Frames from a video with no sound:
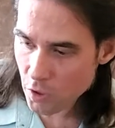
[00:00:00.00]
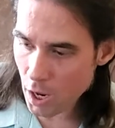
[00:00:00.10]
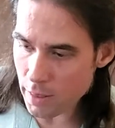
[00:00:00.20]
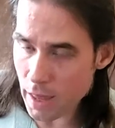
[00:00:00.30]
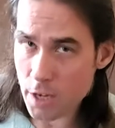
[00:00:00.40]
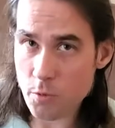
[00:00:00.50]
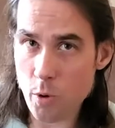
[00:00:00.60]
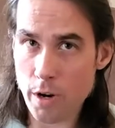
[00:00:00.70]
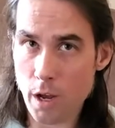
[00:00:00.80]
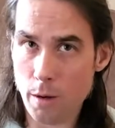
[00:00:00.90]
And that's
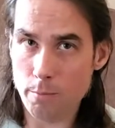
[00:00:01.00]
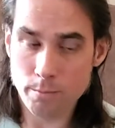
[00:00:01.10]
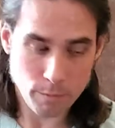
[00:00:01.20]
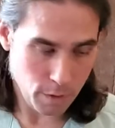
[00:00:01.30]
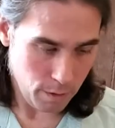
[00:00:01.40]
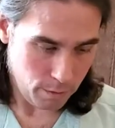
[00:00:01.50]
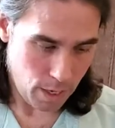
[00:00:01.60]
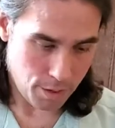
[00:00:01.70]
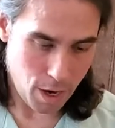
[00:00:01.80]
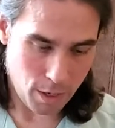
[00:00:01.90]
what,
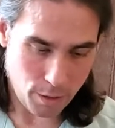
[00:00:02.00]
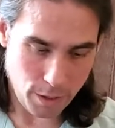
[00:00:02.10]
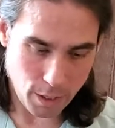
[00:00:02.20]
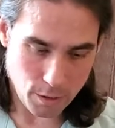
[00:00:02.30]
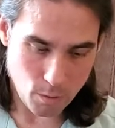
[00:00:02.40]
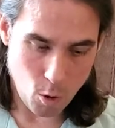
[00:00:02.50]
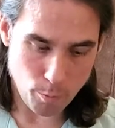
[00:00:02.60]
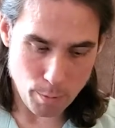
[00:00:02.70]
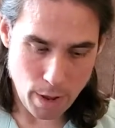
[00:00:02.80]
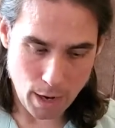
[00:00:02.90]
that's kind of the thing that's
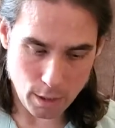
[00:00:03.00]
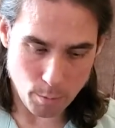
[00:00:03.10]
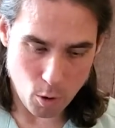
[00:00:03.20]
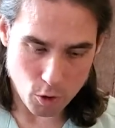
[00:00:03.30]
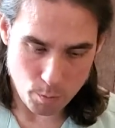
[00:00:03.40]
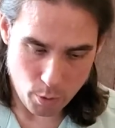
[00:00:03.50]
holding me back the most.